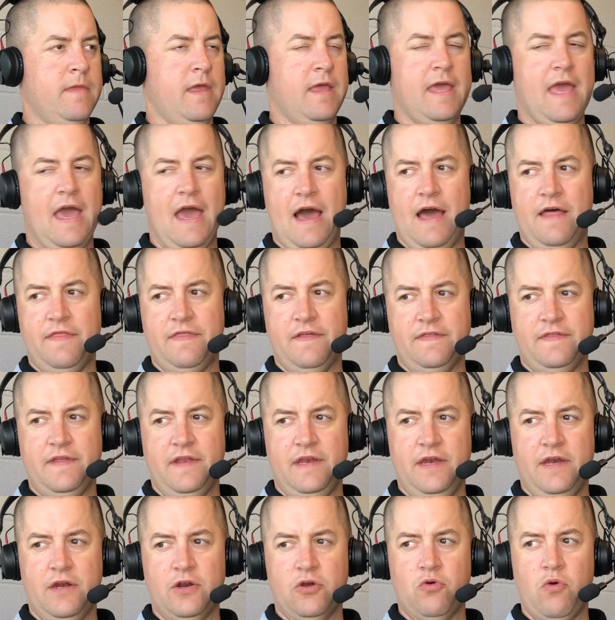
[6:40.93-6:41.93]
Yeah, I thought they
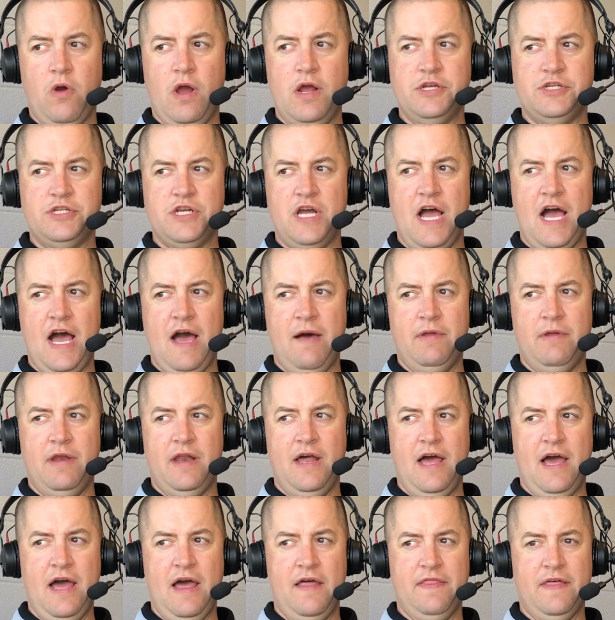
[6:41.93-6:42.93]
did a great job, and
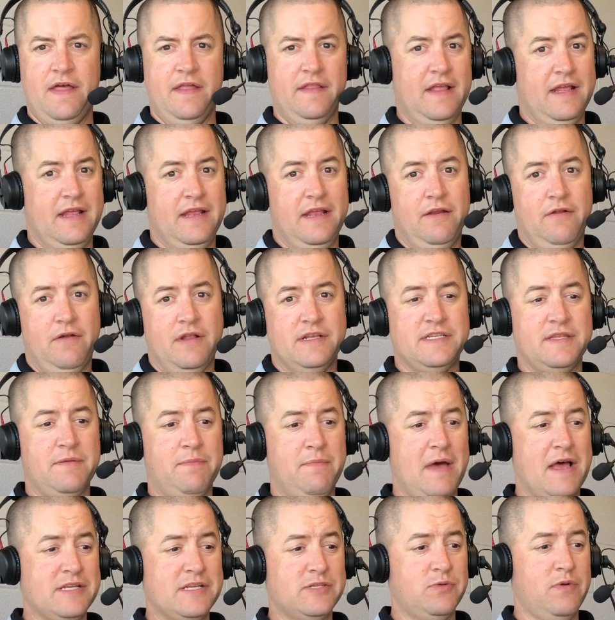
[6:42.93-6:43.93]
I thought that it's the
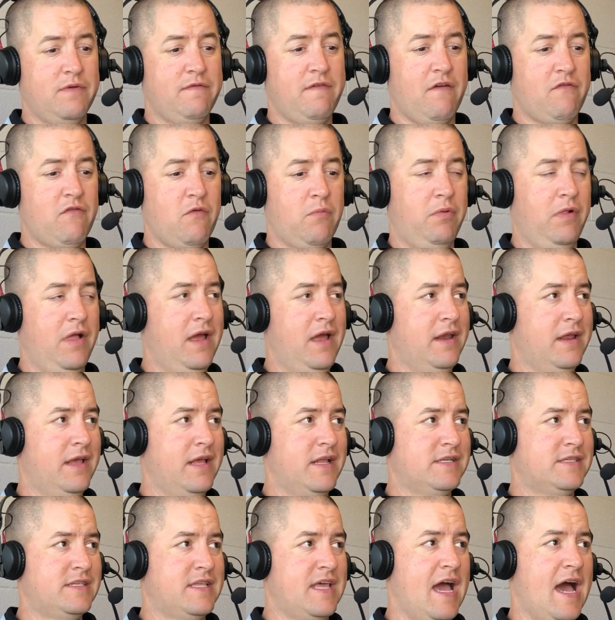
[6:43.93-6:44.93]
best we've ever played
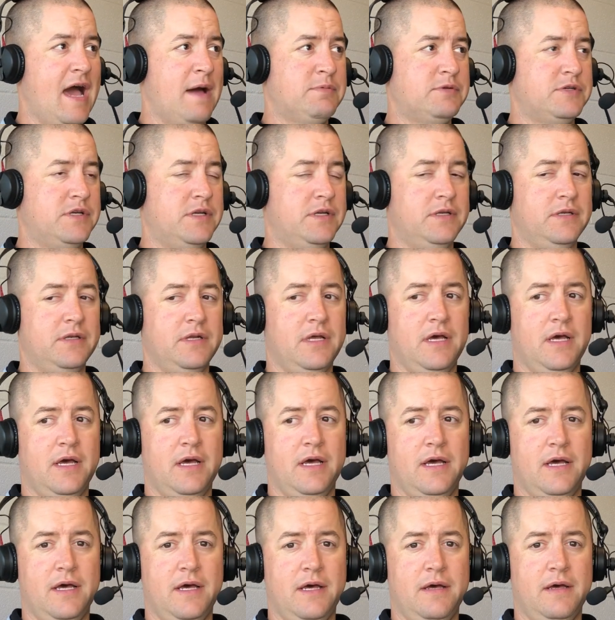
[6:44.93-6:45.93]
against the option.
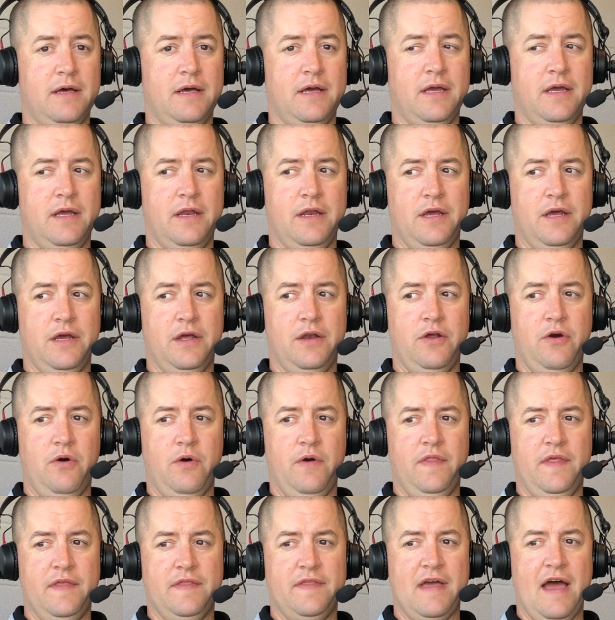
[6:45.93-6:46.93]
In
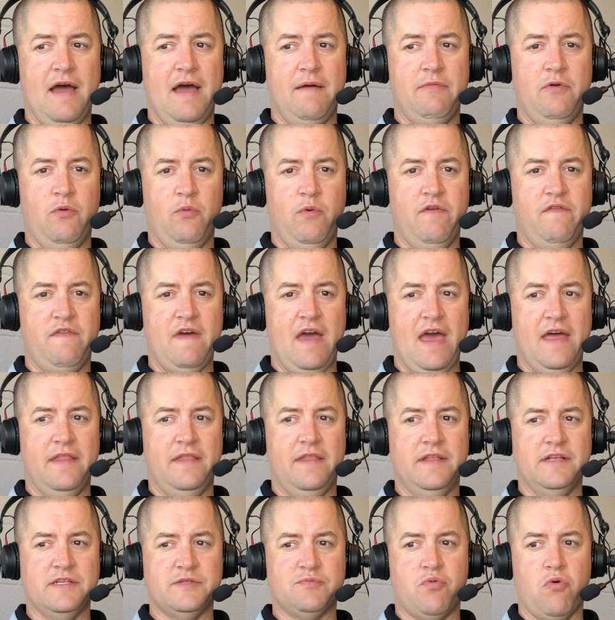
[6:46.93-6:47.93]
the time that we've
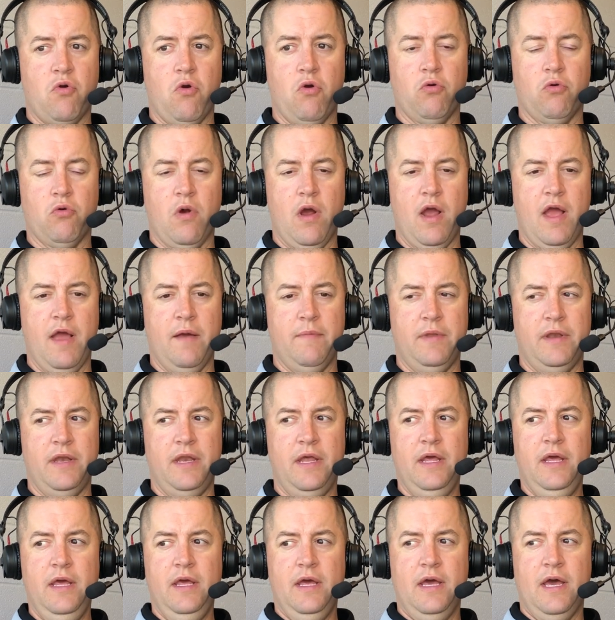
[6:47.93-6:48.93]
had this program,
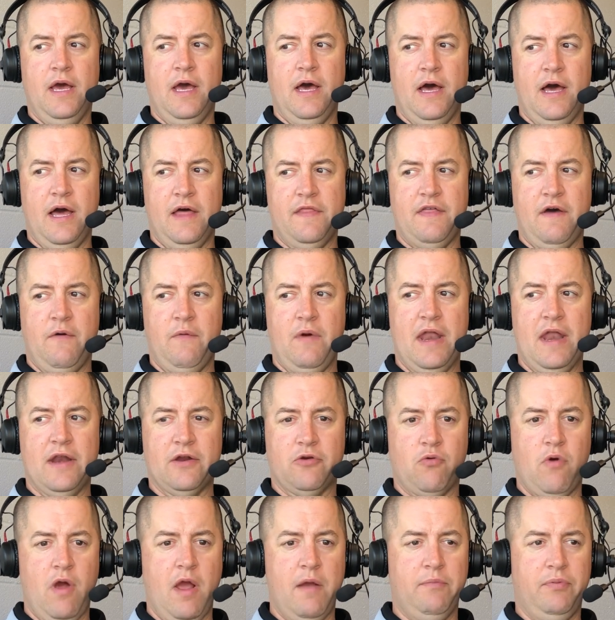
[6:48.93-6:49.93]
and I thought we had a
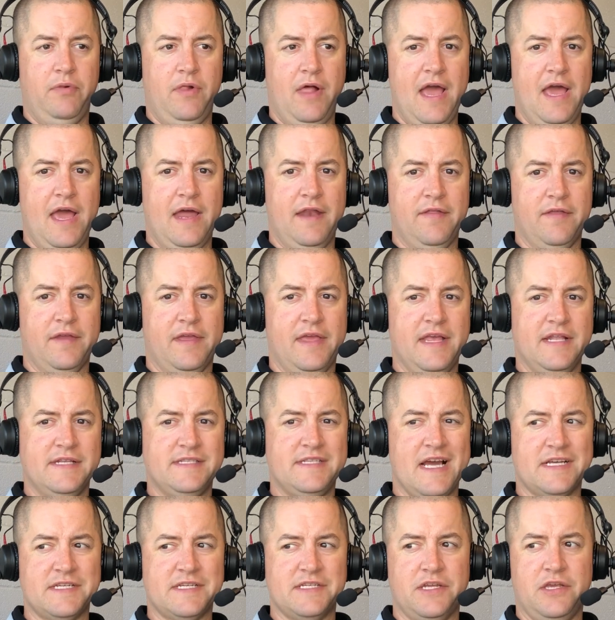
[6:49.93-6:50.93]
great plan, and the
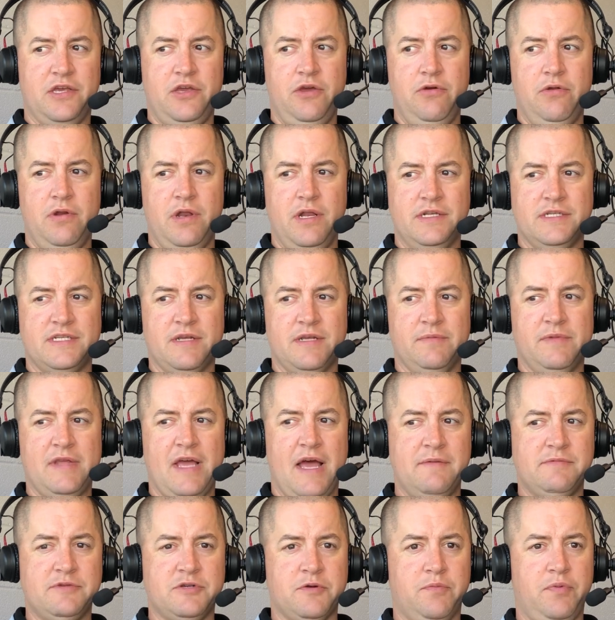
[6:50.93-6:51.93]
kids executed. And
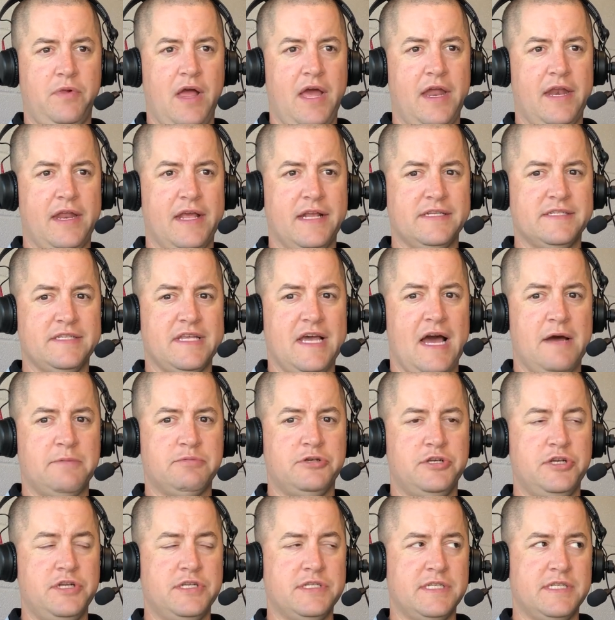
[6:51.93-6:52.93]
sometimes your plan against the
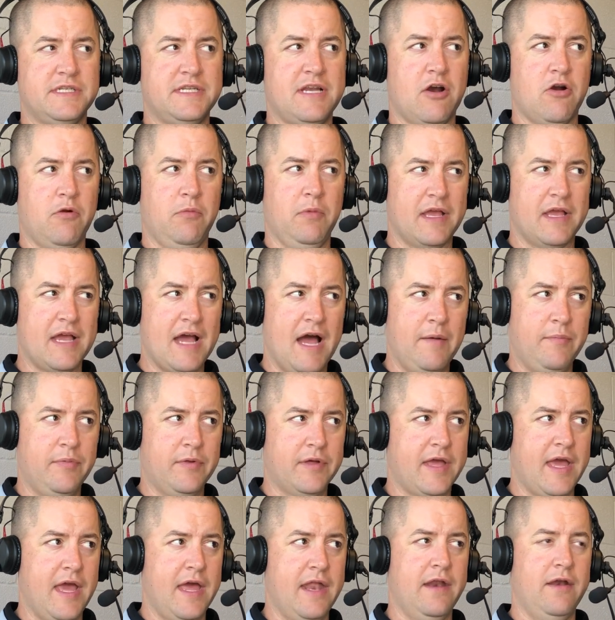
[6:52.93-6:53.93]
option isn't terribly
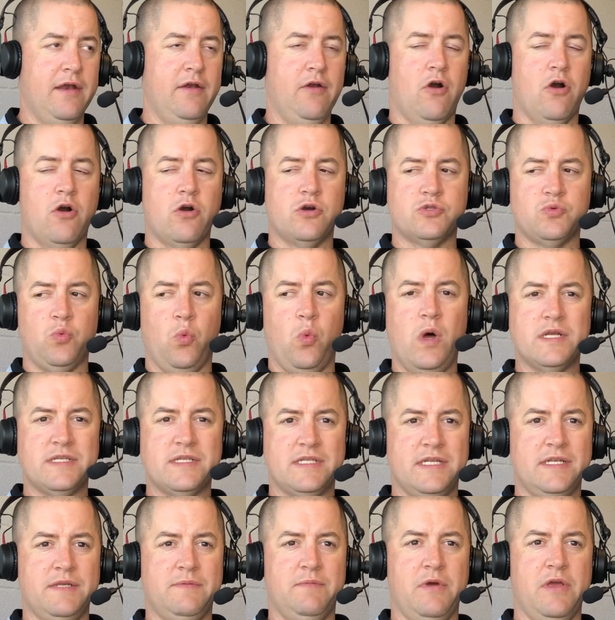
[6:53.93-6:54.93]
complicated, and ours
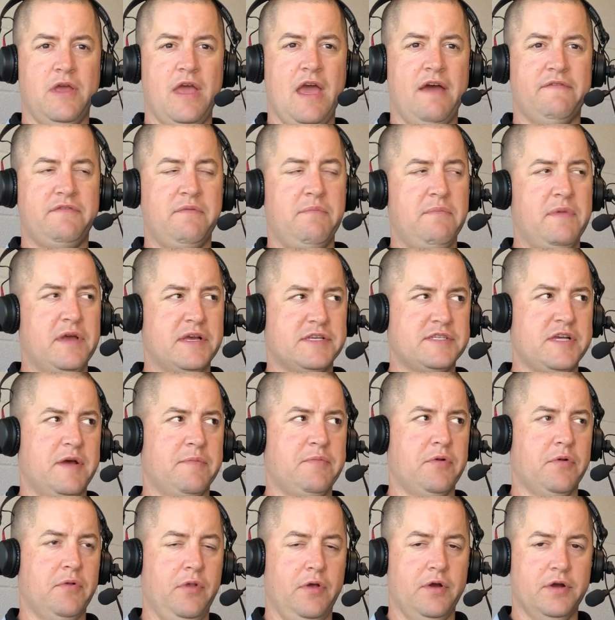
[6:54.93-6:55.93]
wasn't. But you have to mix
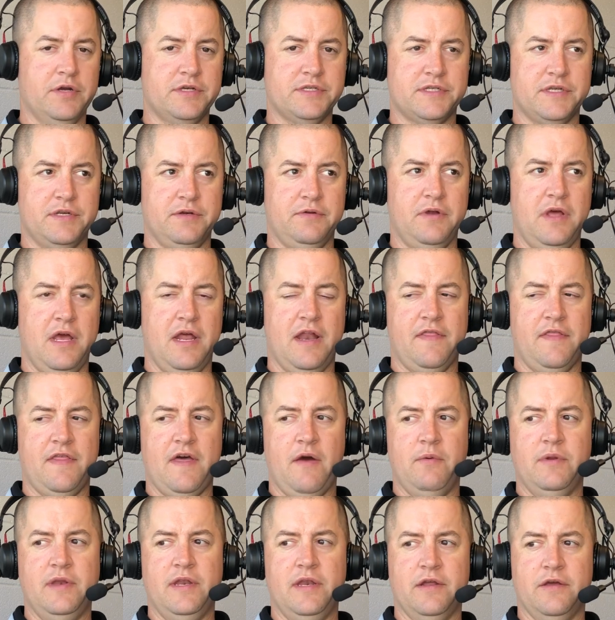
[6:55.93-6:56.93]
up your looks, and I
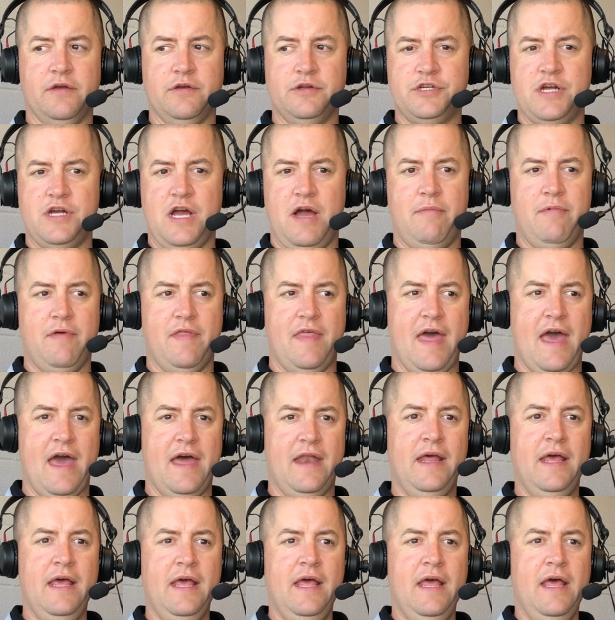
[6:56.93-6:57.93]
thought we did a good job of
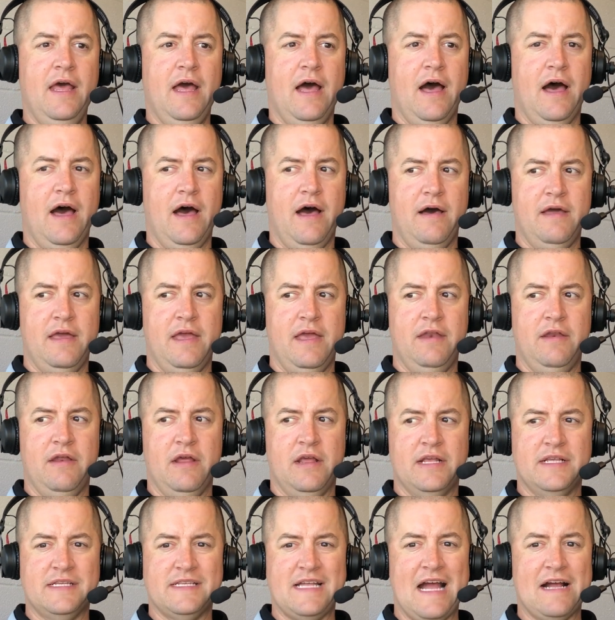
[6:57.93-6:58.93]
that. And
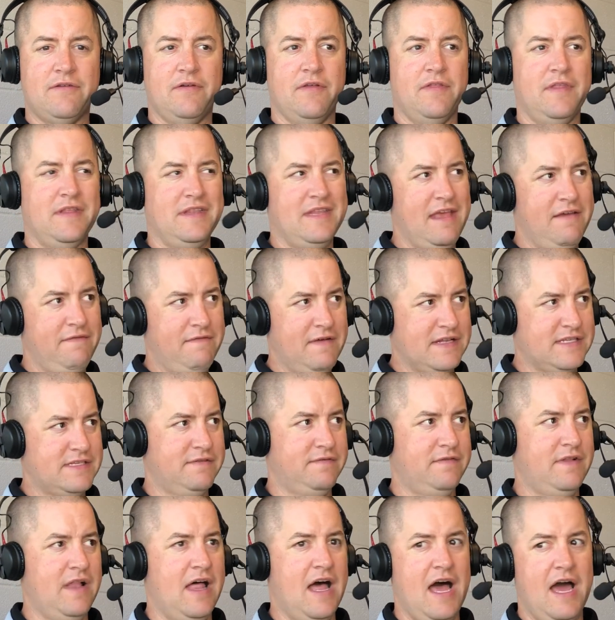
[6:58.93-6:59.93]
exactly the
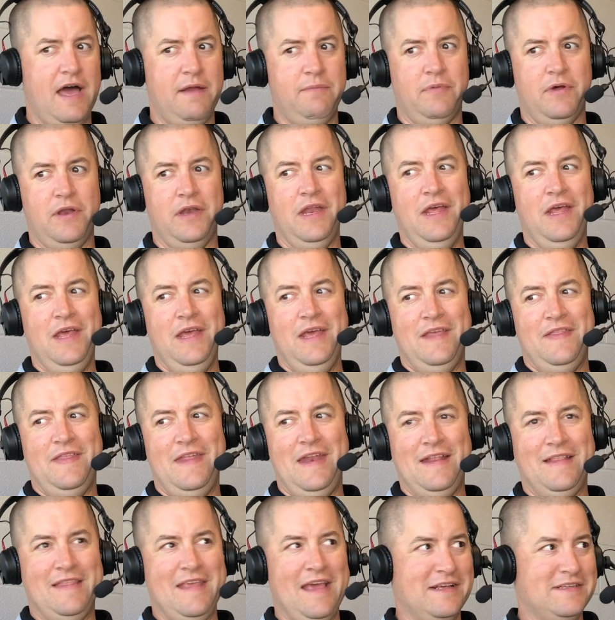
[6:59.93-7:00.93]
defensive line, but
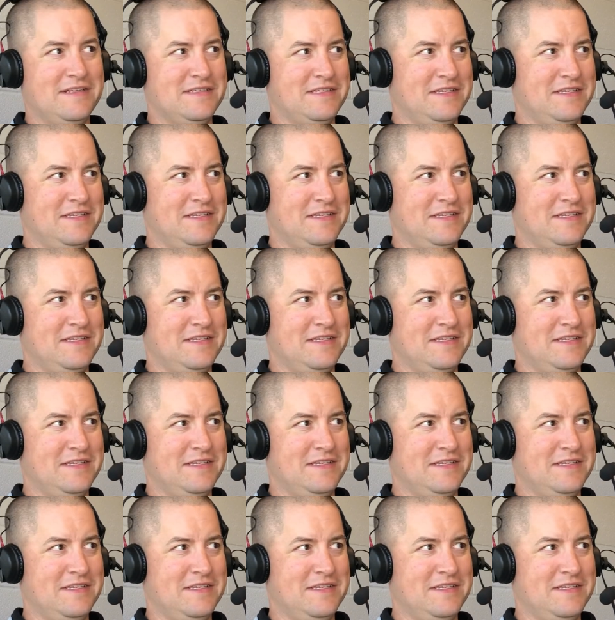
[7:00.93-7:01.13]
then it takes